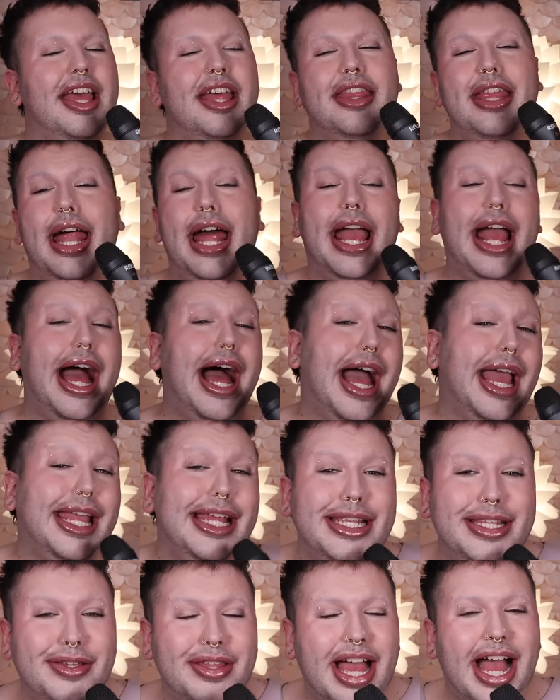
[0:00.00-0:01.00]
that I
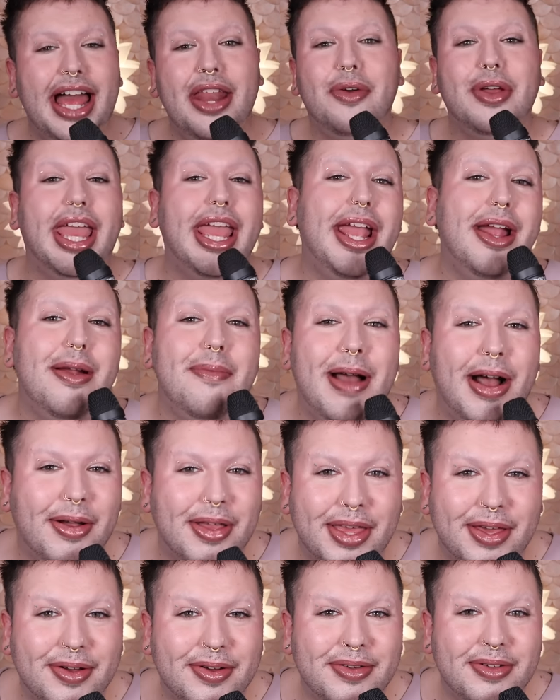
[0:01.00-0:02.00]
can do, I don't care about
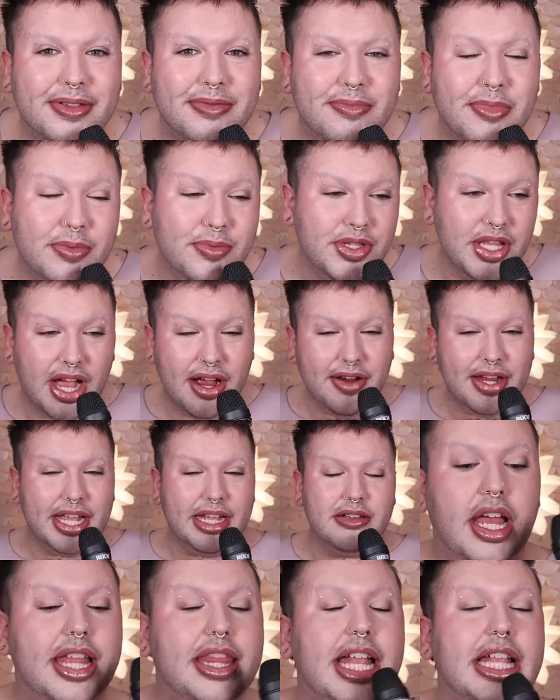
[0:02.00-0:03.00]
you. I'm
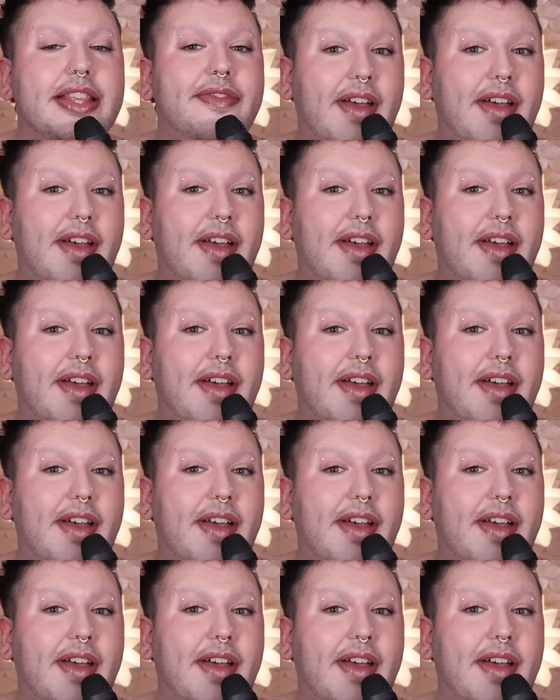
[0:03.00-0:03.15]
sorry. And that's